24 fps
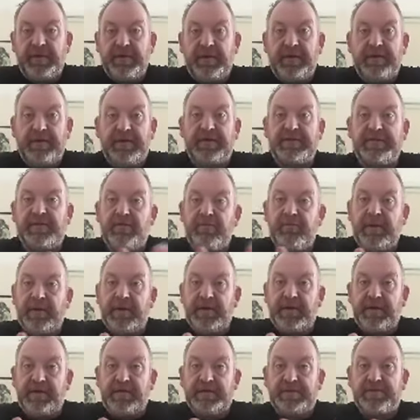That's how
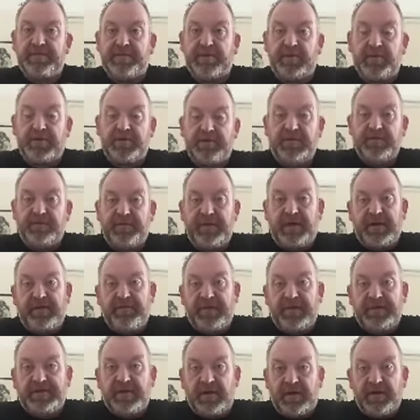many of the supporters of Yellow
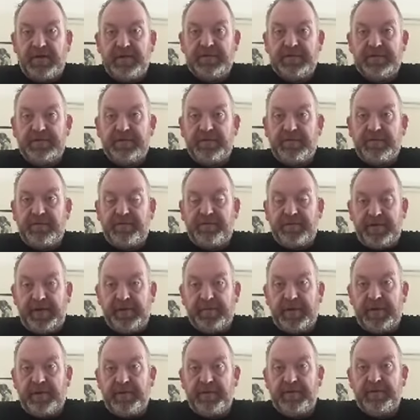Vest Ireland feel
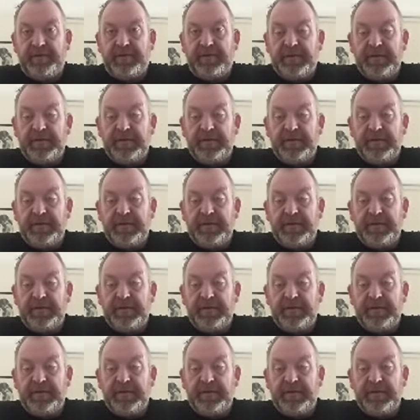about it.